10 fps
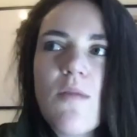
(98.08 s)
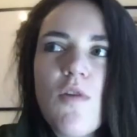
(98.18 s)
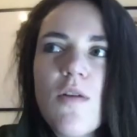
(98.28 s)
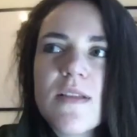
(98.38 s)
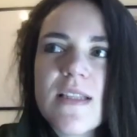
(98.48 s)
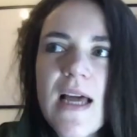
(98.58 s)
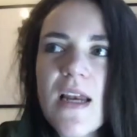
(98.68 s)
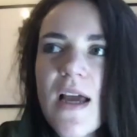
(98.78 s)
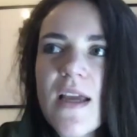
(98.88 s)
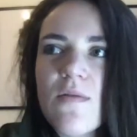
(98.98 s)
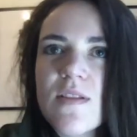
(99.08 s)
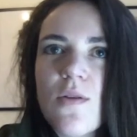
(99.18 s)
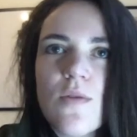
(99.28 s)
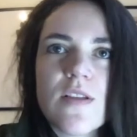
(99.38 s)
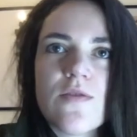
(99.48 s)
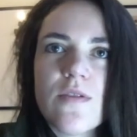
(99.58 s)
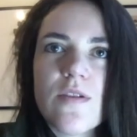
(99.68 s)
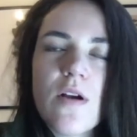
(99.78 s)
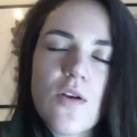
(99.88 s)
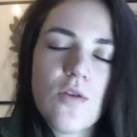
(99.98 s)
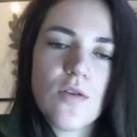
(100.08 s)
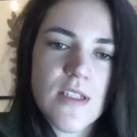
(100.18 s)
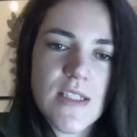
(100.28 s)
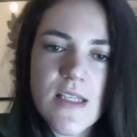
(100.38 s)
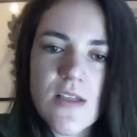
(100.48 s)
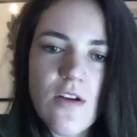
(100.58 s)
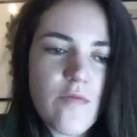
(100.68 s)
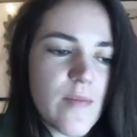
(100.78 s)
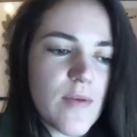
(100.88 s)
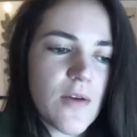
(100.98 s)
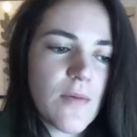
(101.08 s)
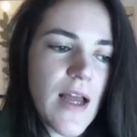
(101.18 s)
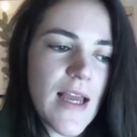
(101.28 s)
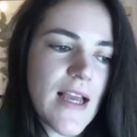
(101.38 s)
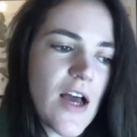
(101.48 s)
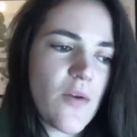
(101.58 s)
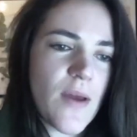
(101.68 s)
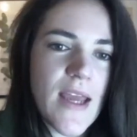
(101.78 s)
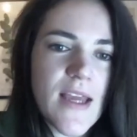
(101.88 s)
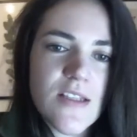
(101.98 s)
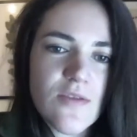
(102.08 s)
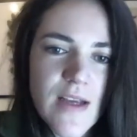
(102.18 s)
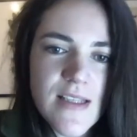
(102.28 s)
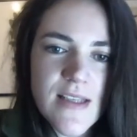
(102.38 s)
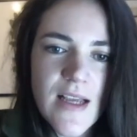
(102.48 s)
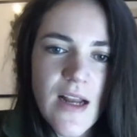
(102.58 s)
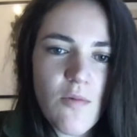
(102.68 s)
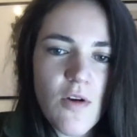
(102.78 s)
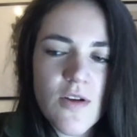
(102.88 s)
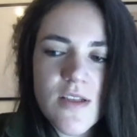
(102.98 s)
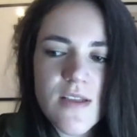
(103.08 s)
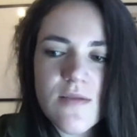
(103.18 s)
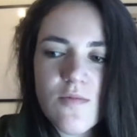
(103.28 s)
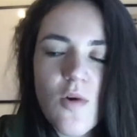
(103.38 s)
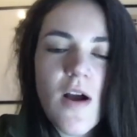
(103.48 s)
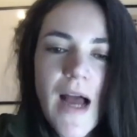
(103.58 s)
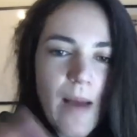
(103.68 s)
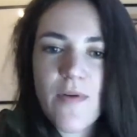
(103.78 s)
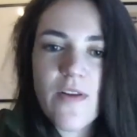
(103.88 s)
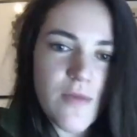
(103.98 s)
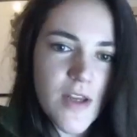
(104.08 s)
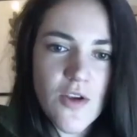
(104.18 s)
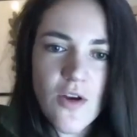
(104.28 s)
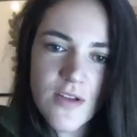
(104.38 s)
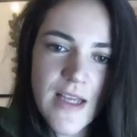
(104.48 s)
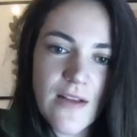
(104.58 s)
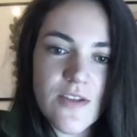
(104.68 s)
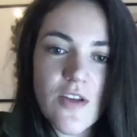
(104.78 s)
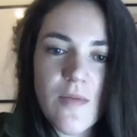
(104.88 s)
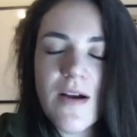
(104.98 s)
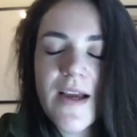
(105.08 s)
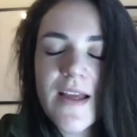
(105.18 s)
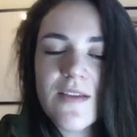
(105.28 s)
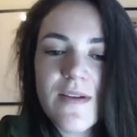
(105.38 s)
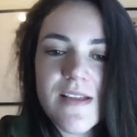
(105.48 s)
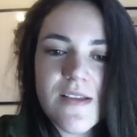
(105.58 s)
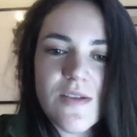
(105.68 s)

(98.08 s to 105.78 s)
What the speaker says: and what was that like? Talk us through a course, because there's a lot of people who were like, how do I get into racing? Like, what happened when you got down to Newmarket at the racing